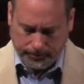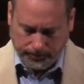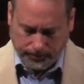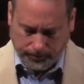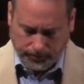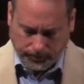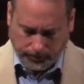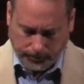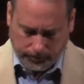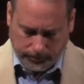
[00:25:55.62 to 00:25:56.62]

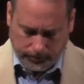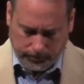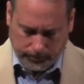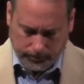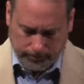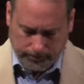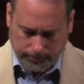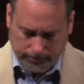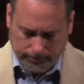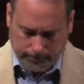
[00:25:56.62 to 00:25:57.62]

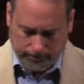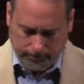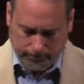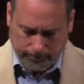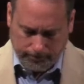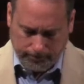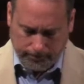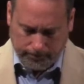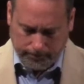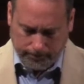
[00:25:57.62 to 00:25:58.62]

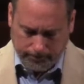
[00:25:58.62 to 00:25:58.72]
(silence)